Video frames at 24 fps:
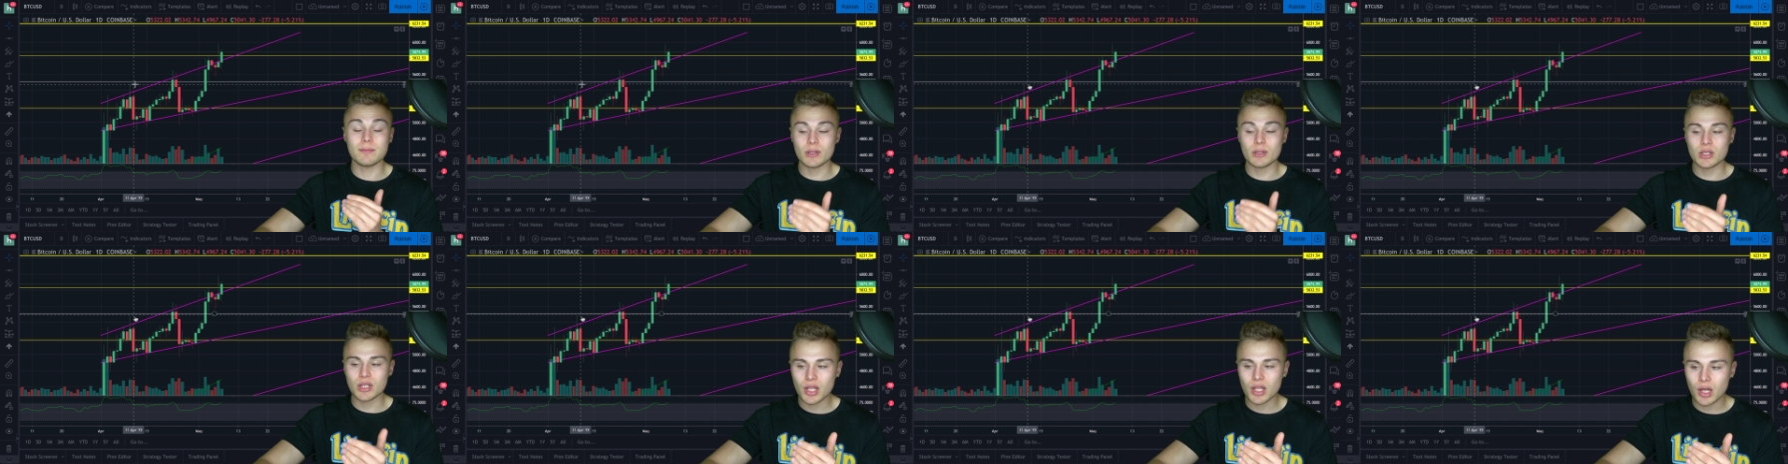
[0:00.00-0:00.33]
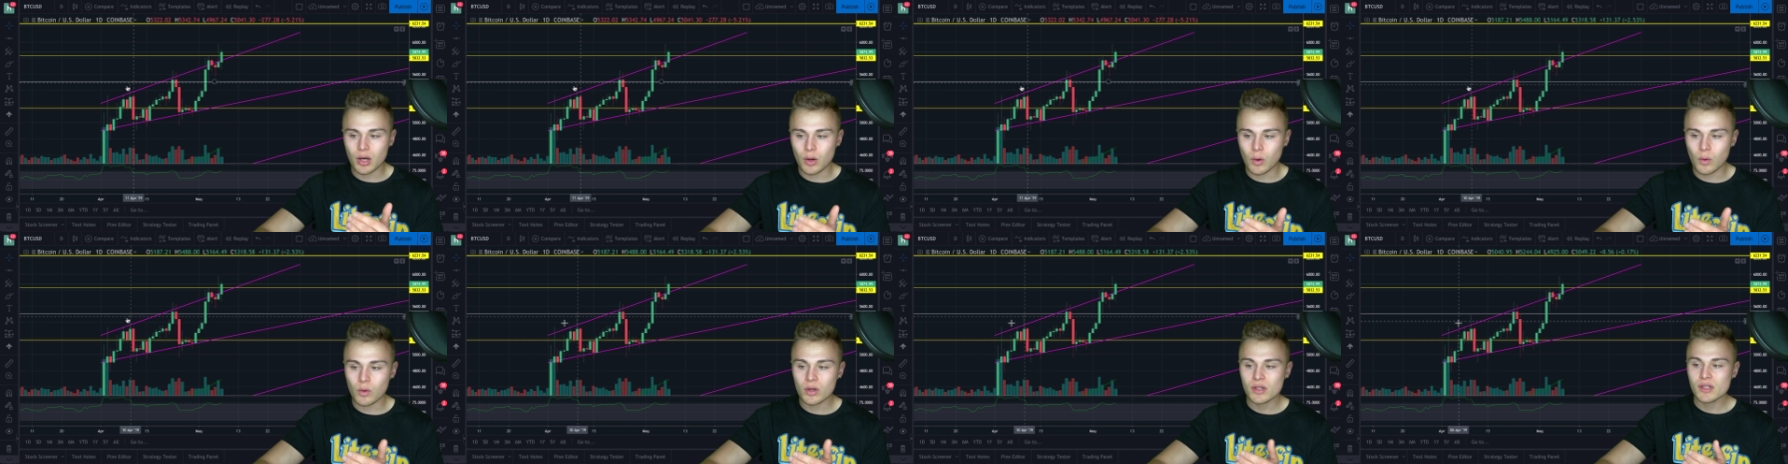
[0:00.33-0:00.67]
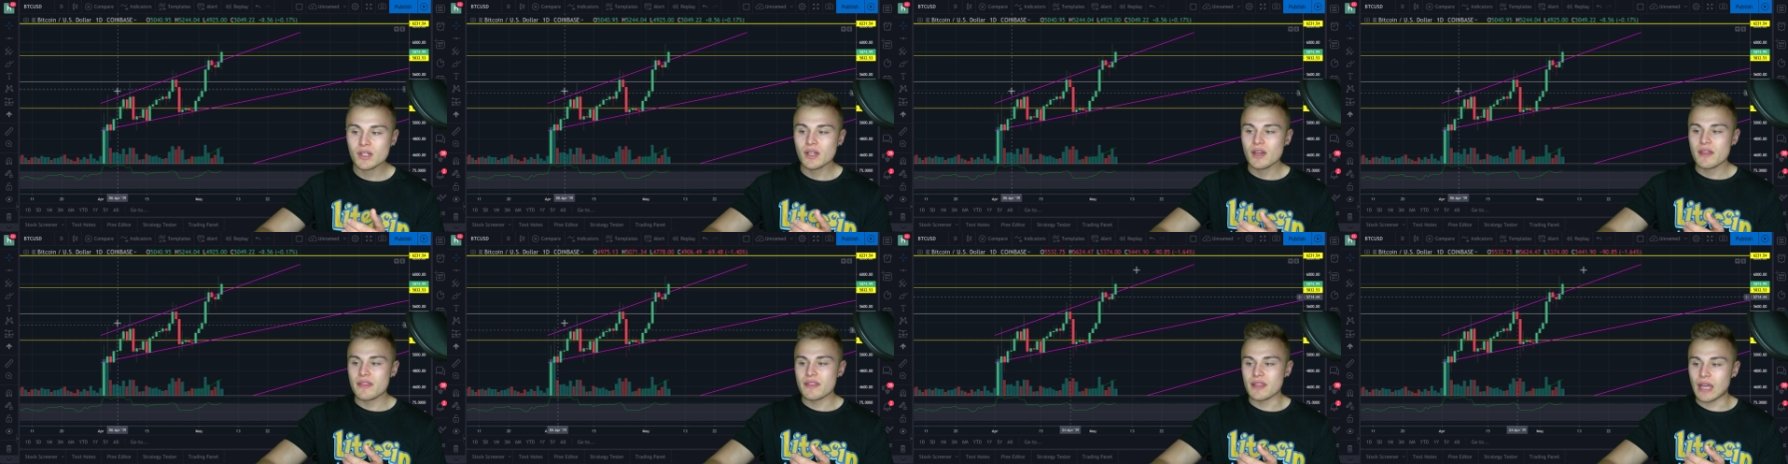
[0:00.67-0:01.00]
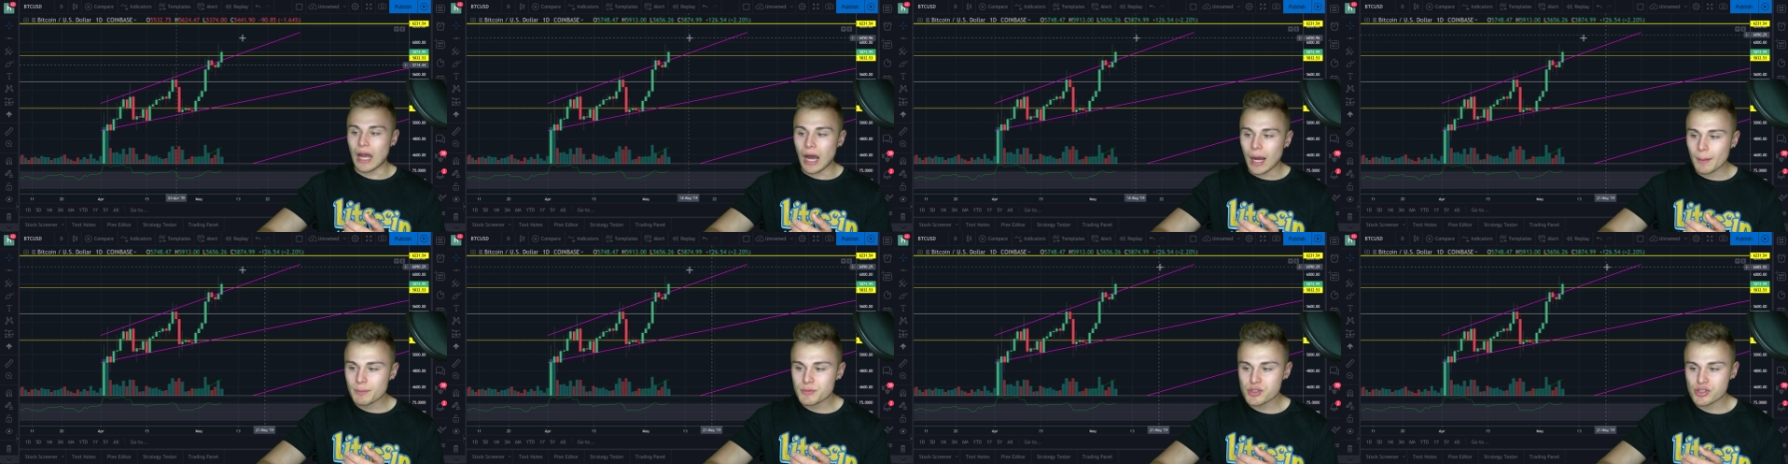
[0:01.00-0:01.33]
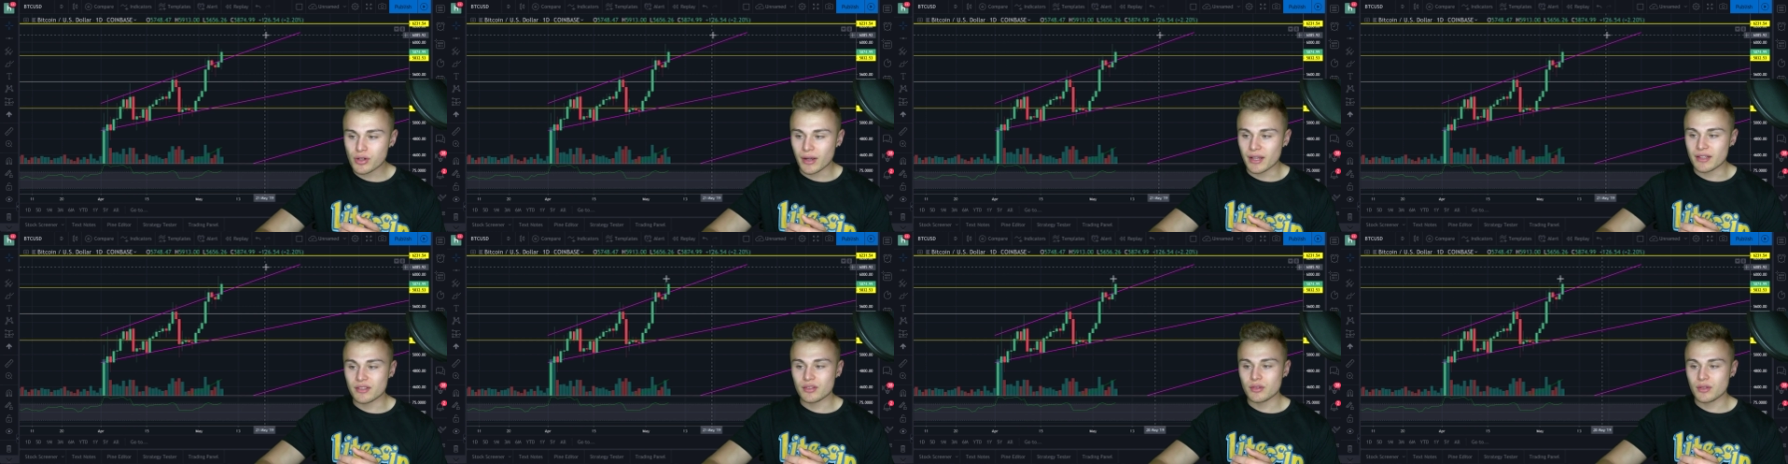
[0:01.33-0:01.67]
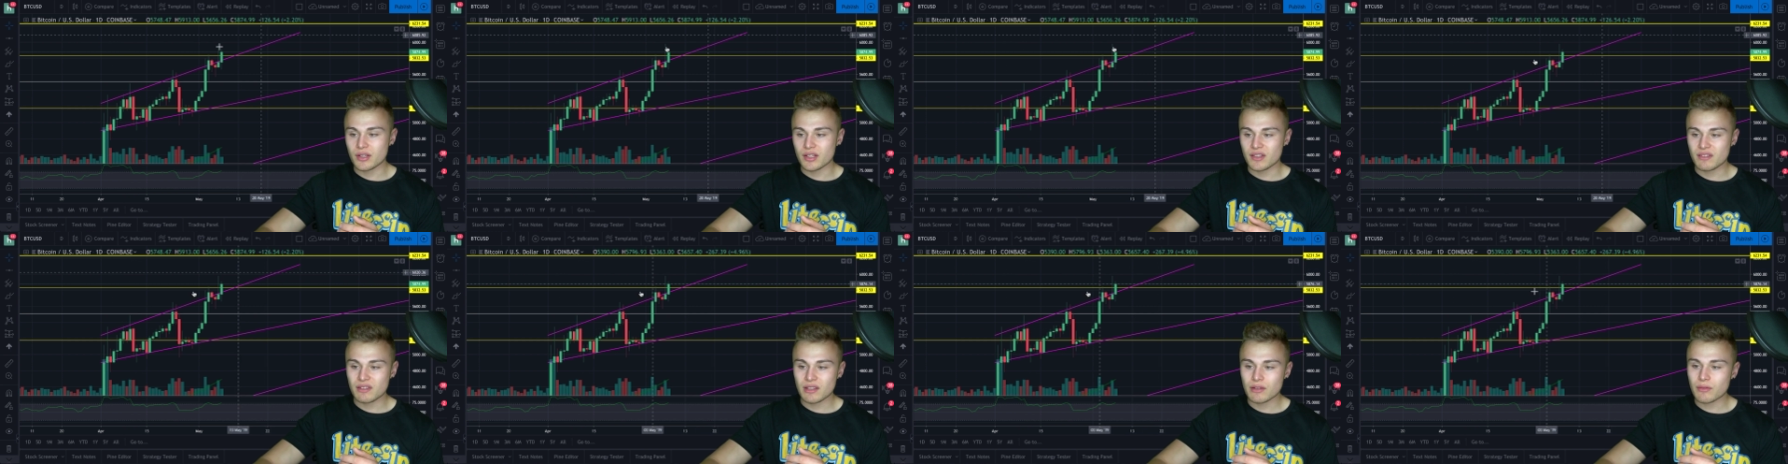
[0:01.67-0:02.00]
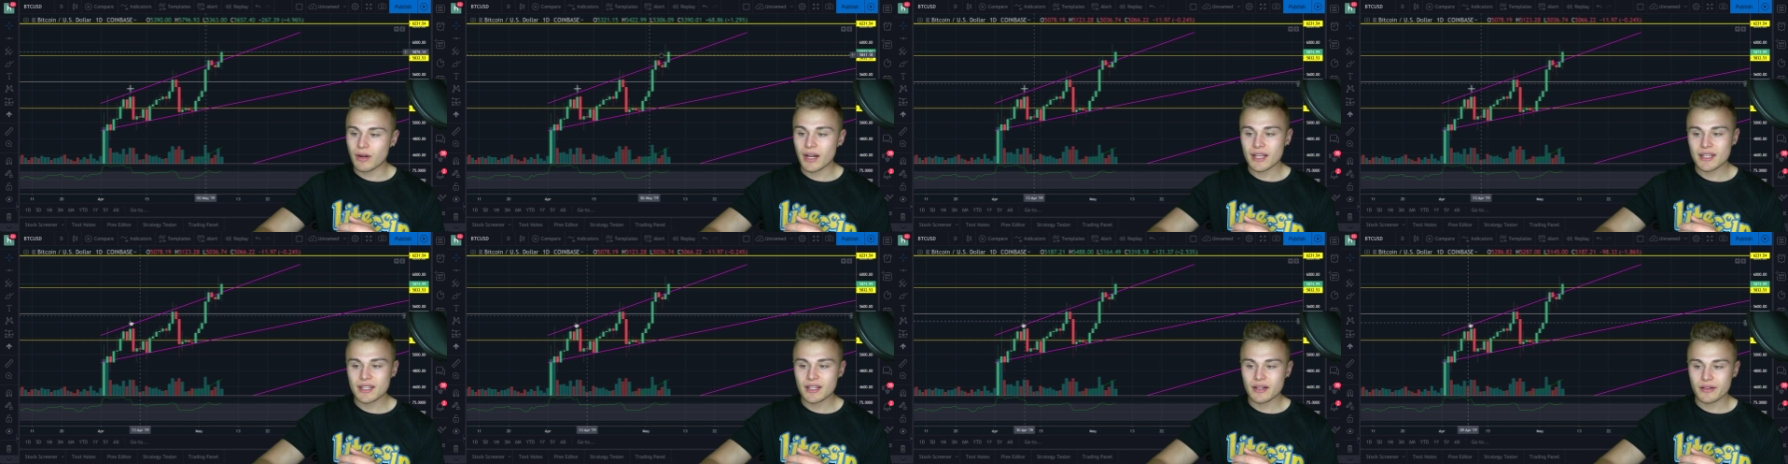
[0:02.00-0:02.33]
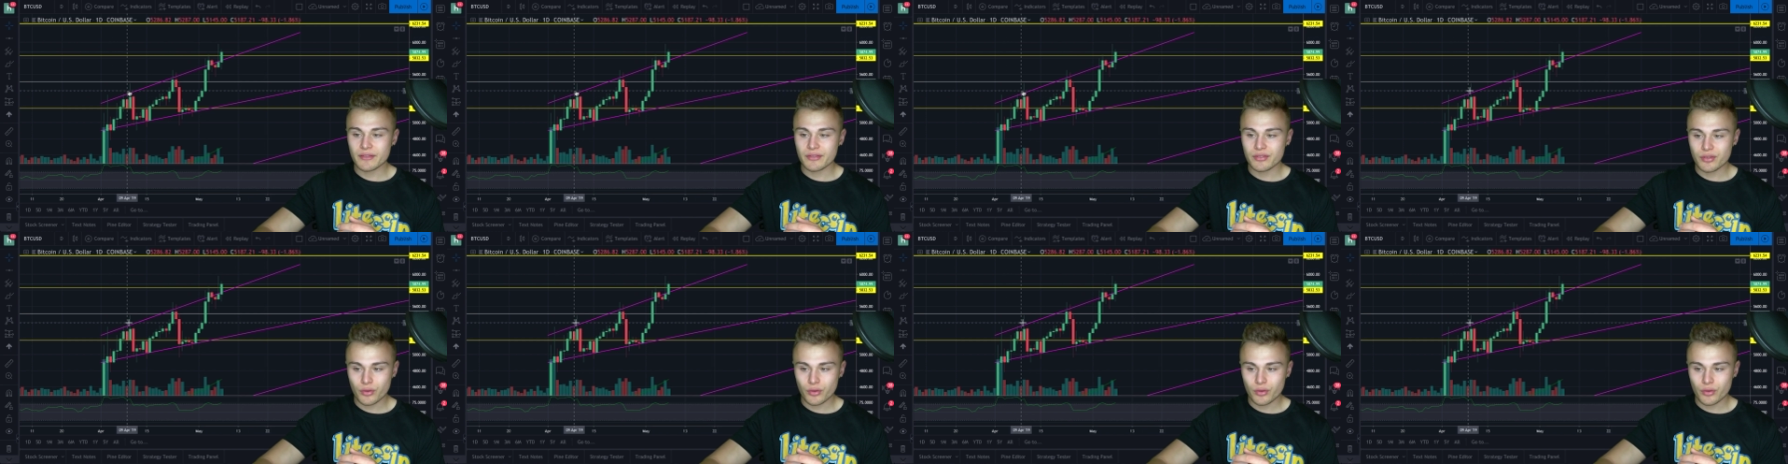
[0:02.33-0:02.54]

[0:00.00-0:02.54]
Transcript: below the uptrend. You can see right here.